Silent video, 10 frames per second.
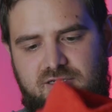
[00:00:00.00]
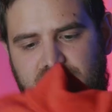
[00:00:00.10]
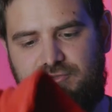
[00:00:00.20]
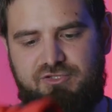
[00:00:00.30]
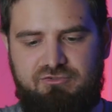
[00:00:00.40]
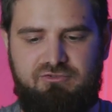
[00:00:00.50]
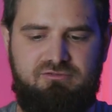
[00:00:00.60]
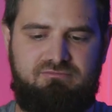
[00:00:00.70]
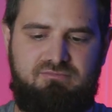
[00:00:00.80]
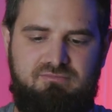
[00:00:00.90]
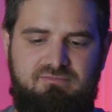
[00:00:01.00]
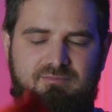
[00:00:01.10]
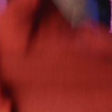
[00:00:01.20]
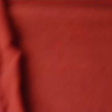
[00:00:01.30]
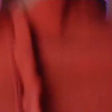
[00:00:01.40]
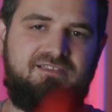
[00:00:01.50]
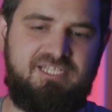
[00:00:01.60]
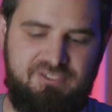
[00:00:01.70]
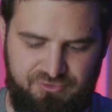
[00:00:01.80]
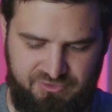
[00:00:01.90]
also mainly
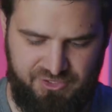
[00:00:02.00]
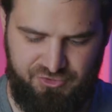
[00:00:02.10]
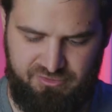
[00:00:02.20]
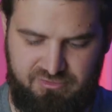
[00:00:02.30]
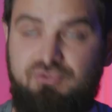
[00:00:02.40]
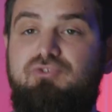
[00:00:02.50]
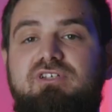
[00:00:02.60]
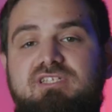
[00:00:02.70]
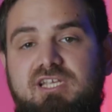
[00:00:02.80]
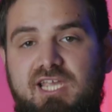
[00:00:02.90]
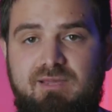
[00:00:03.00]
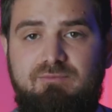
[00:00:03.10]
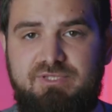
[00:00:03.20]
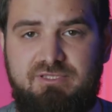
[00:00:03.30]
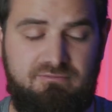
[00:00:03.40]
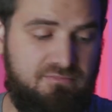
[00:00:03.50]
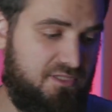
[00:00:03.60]
usage during the camps